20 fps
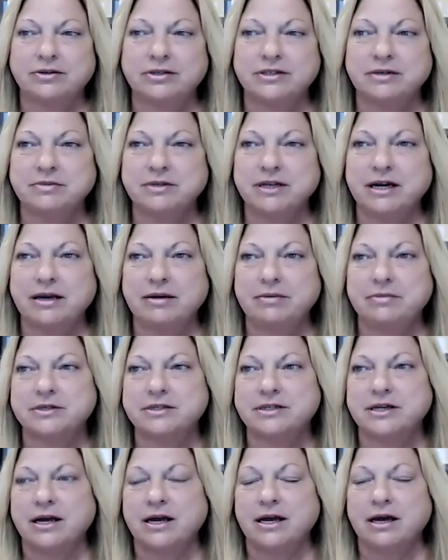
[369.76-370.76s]

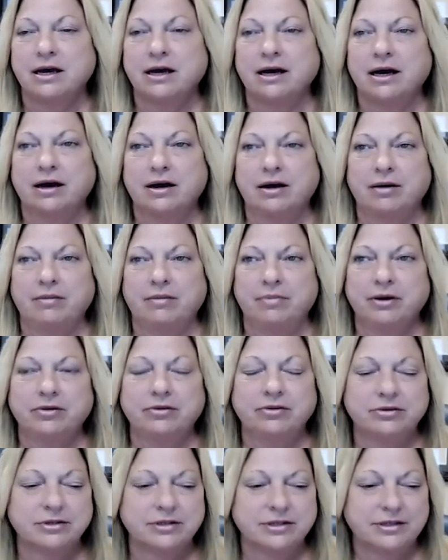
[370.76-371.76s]
sometimes
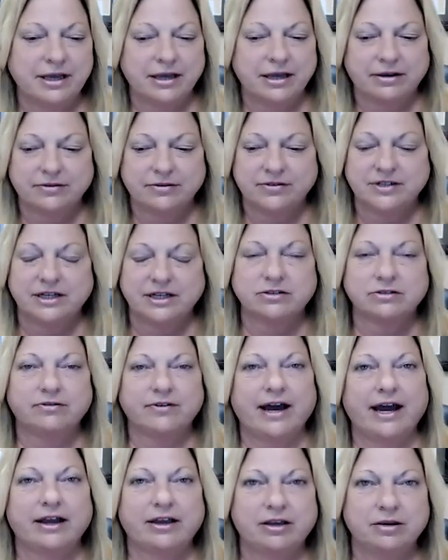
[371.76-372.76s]
builders think of central
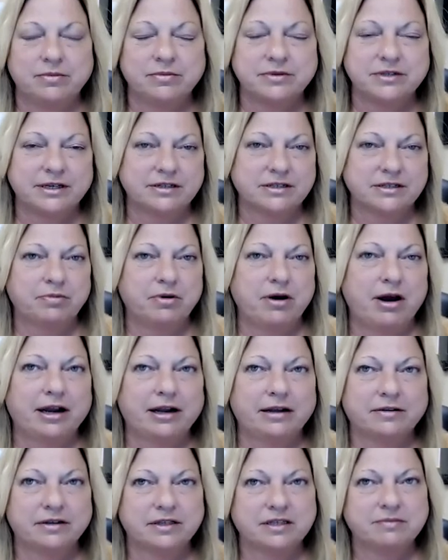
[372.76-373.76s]
vacuums as a
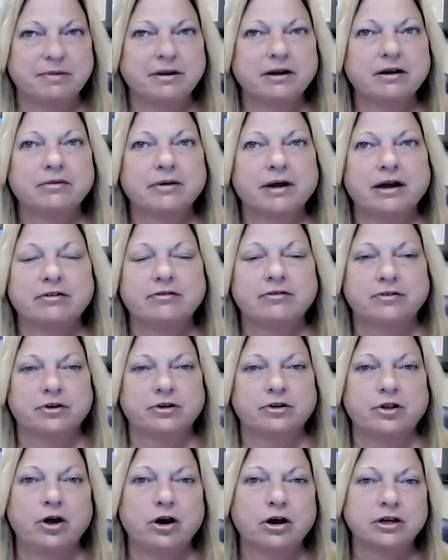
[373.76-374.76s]
product that's been around for
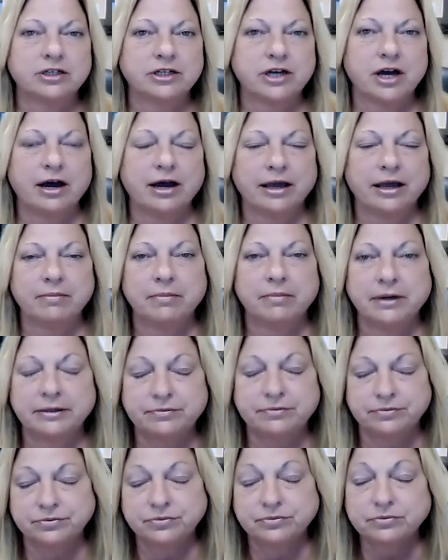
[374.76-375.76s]
a long time,
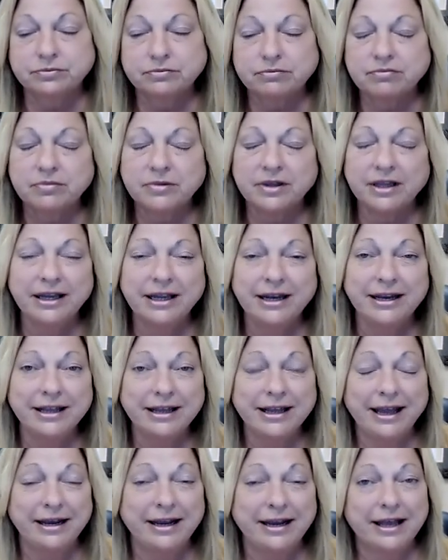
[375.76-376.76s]
but and
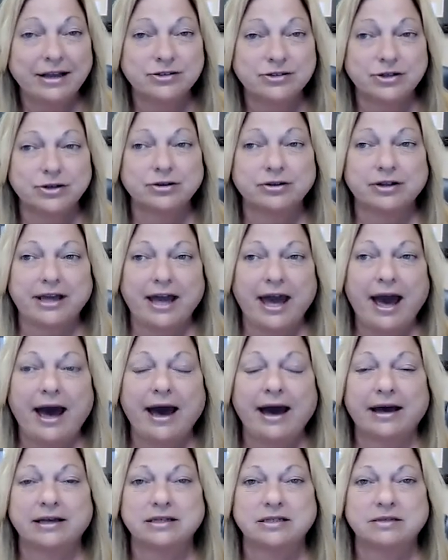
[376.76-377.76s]
it certainly
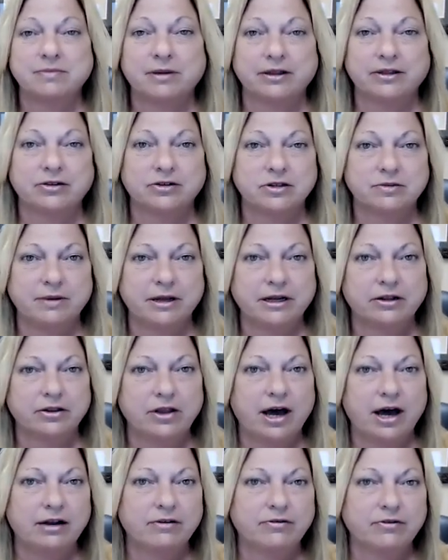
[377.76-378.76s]
has, but there's been a
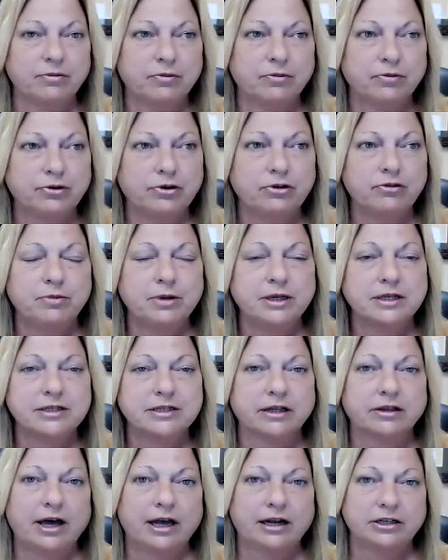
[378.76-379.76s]
lot of improvements,
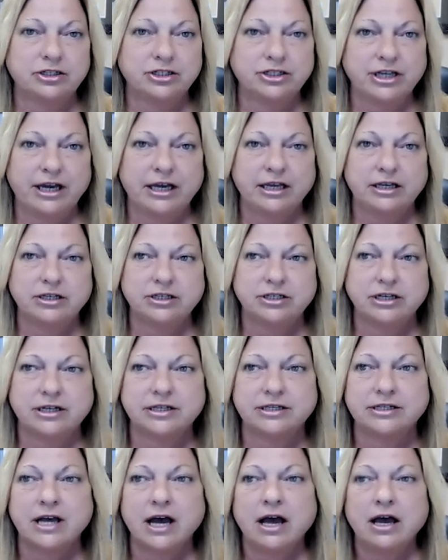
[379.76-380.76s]
a lot of
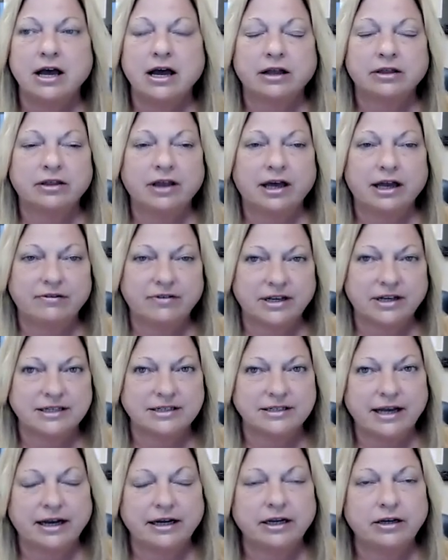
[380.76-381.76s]
changes, a lot of
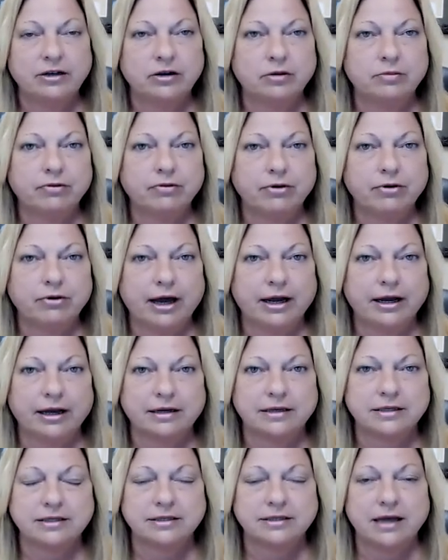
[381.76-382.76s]
exciting new
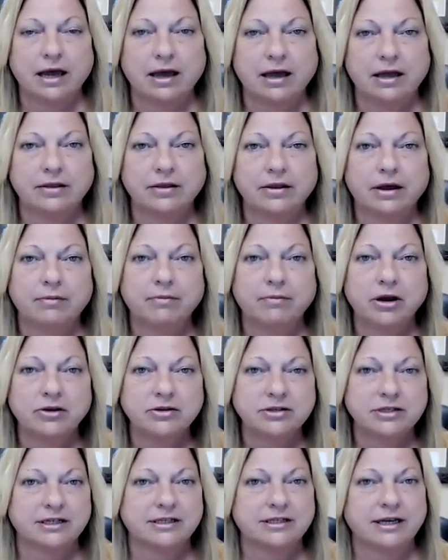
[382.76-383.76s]
products, and the
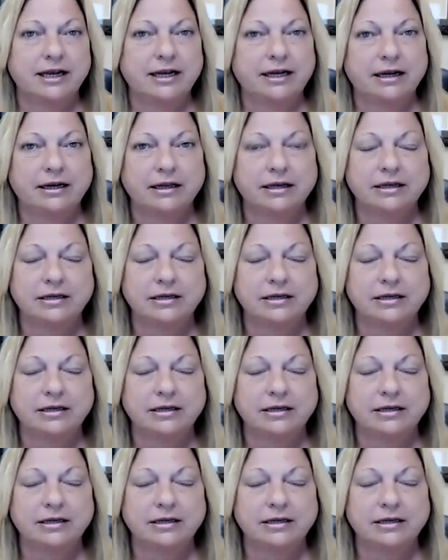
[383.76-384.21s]
most exciting